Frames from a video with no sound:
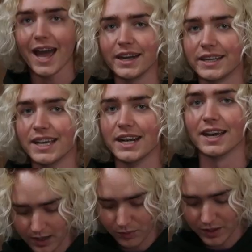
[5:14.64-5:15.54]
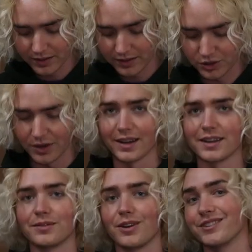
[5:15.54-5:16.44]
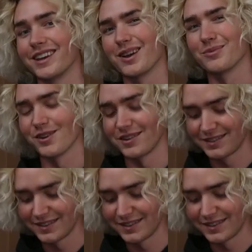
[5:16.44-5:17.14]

I had to get it. I wanted to try it on camera,